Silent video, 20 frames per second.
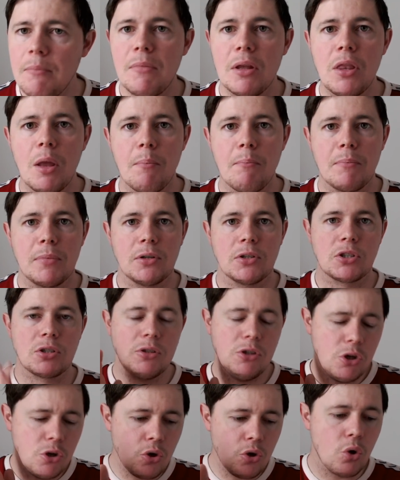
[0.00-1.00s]
my numbers.
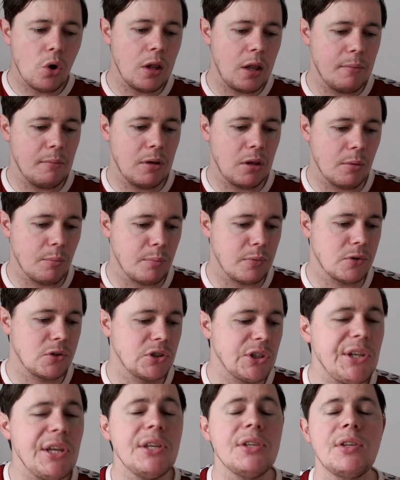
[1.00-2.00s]
You know I like my numbers.
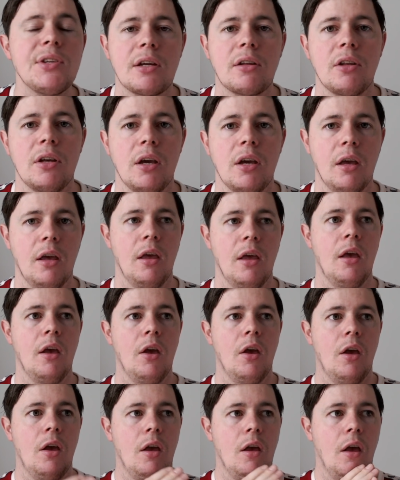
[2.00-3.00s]
Statistically,
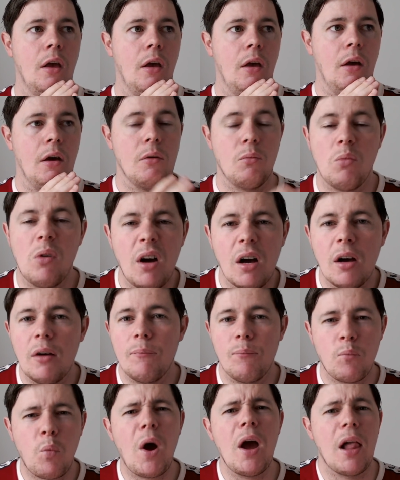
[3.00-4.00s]

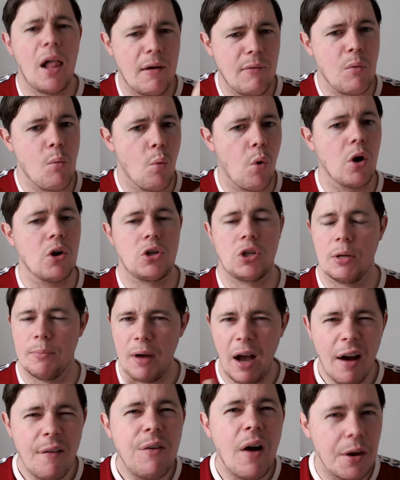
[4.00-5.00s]
while I haven't watched him,
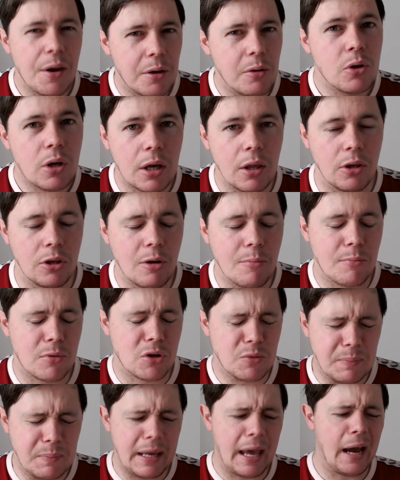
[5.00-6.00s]
I've had a look at the numbers
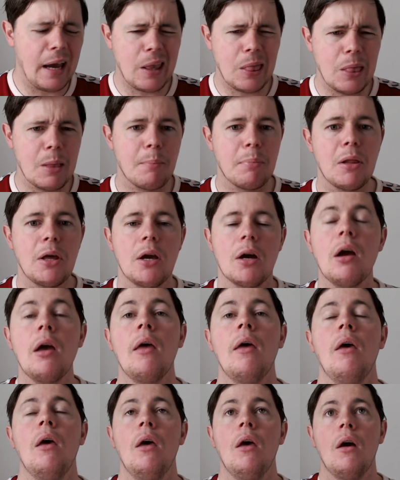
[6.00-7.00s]
behind the player.
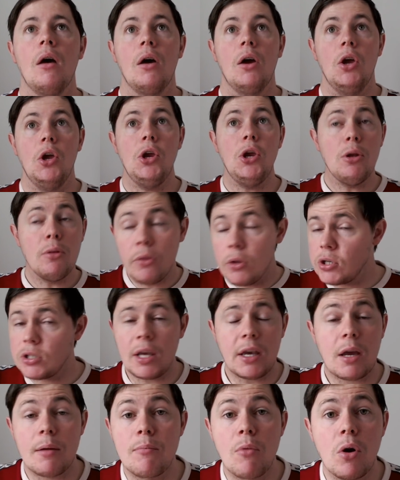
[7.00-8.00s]
He looks
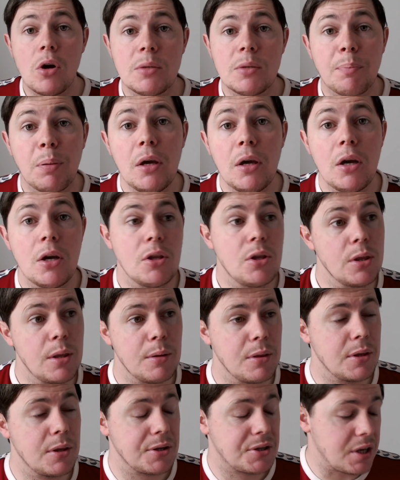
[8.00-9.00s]
like a Moyes player.
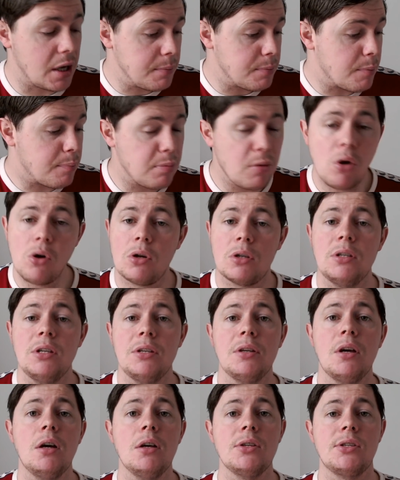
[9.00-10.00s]
The type of blocks he
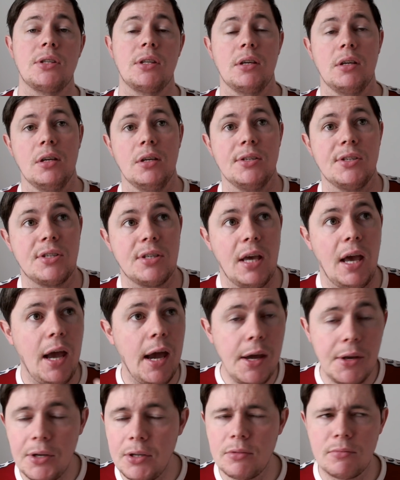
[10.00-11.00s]
does, his
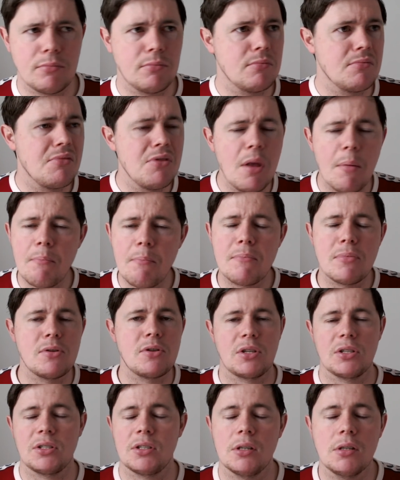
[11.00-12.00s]
heading numbers
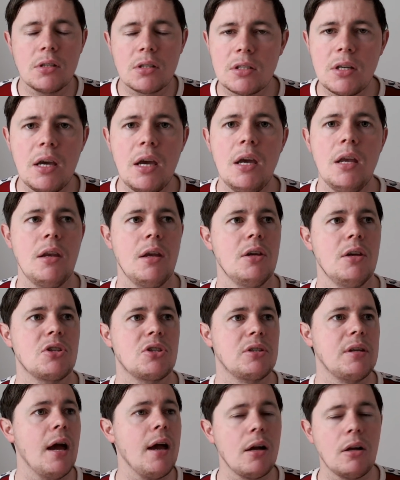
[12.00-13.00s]
is insane. His
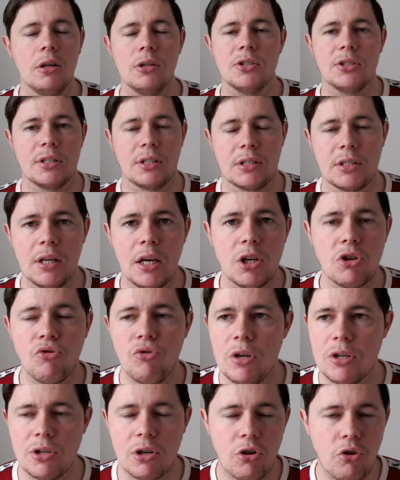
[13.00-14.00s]
tackling success
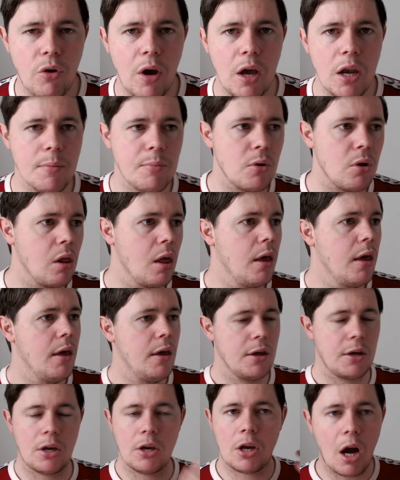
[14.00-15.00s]
rate is incredible.
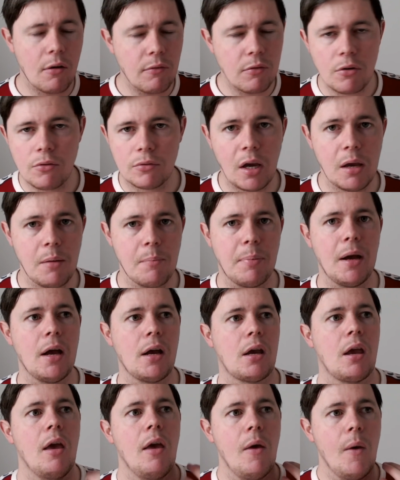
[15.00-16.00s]
You can cover right
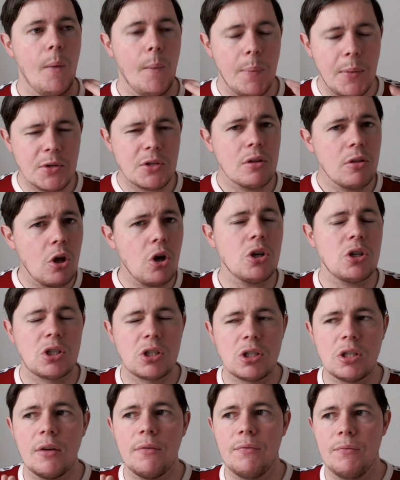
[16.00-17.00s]
back. There's a lot of
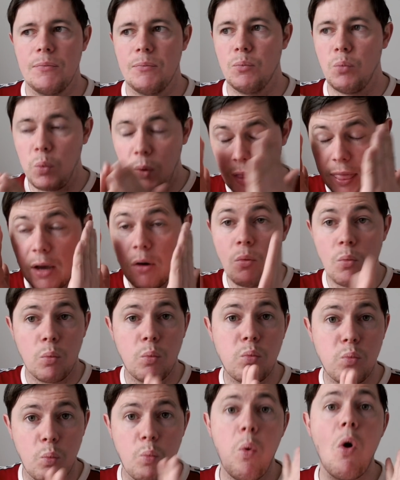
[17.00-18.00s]
stuff, without
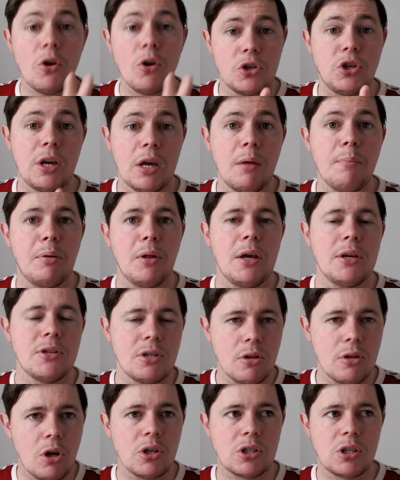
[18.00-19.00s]
watching him play, there's a
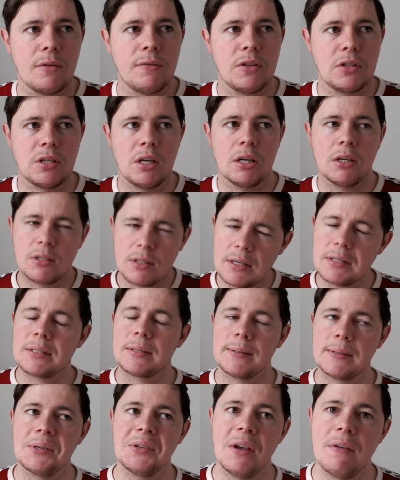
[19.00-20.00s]
lot of stuff that says this
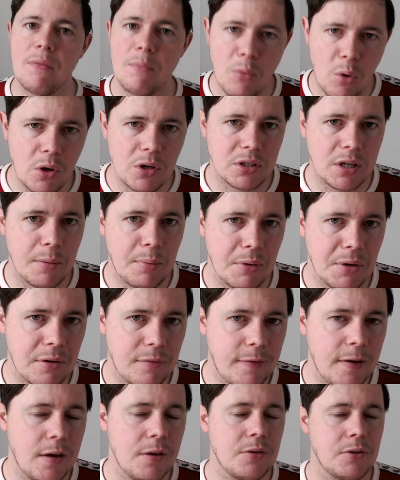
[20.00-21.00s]
is a David Moyes type of
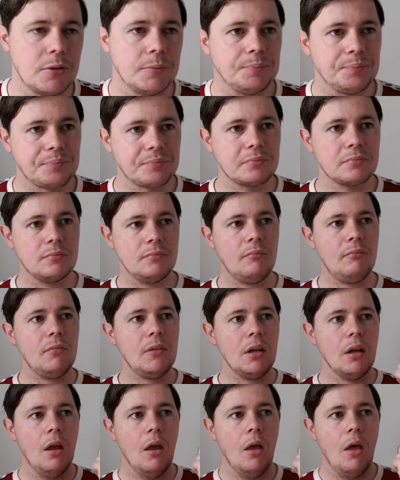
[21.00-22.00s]
defender.
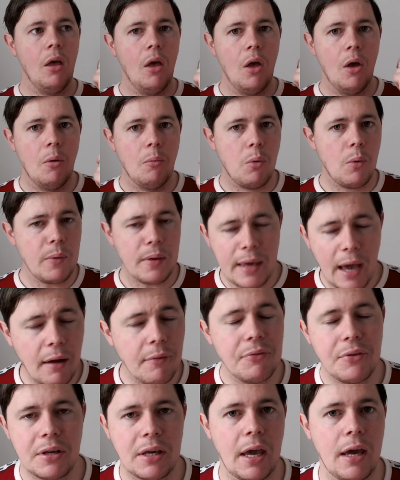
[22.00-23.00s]
But we have
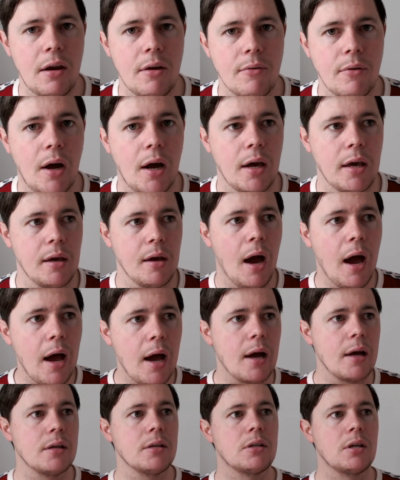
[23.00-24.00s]
to get it right.
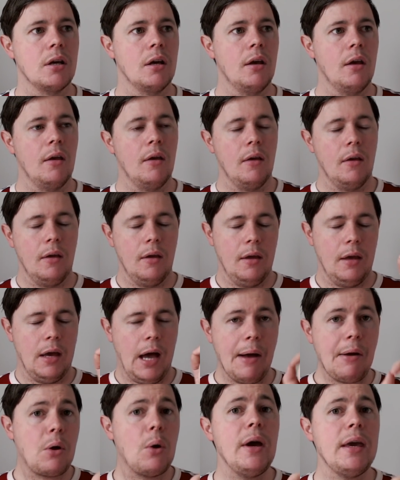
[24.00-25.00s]
And
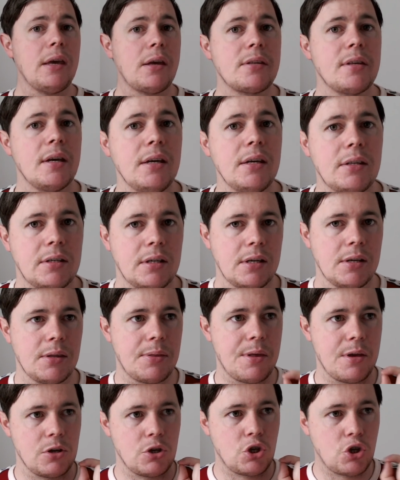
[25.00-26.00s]
I'm quite excited
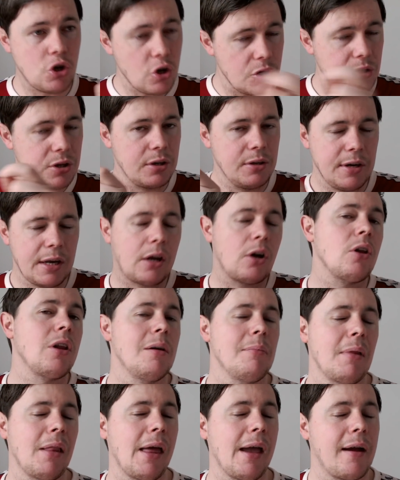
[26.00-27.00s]
that should Nikola
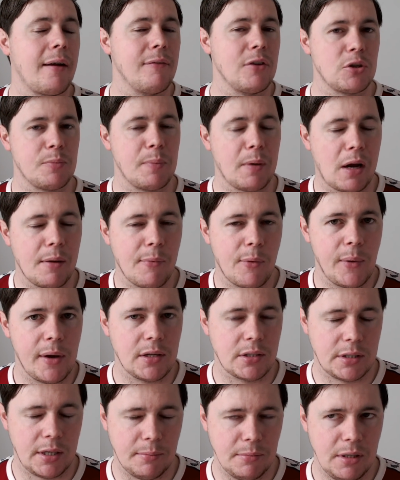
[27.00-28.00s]
Milenković become a
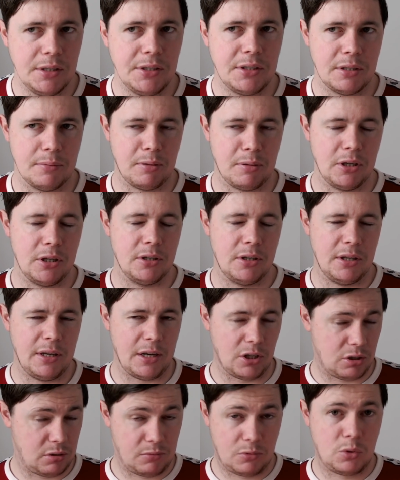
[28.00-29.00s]
West Ham United player in the
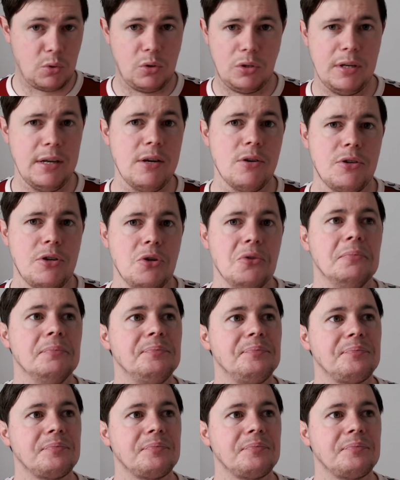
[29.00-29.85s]
next day or two,